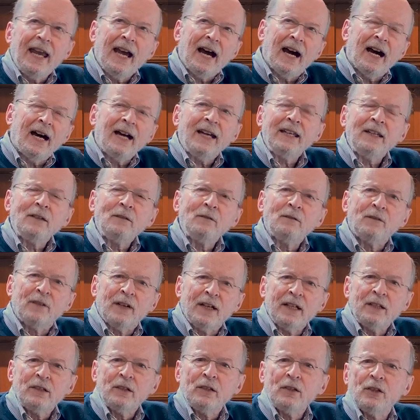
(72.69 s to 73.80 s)
I
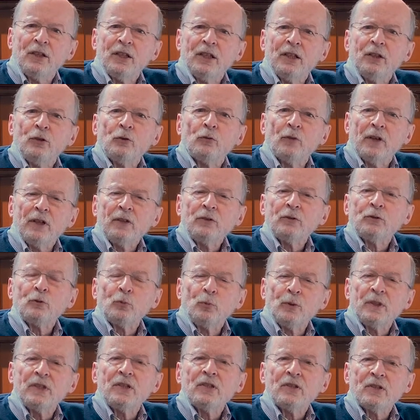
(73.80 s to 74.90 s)
invited the Greater
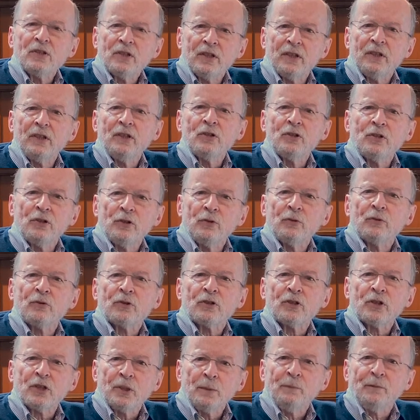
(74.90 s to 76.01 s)
Twin Cities Youth
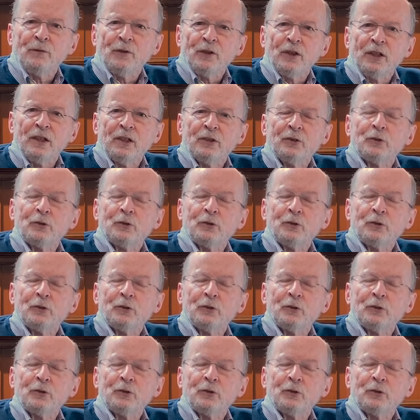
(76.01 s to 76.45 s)
Symphony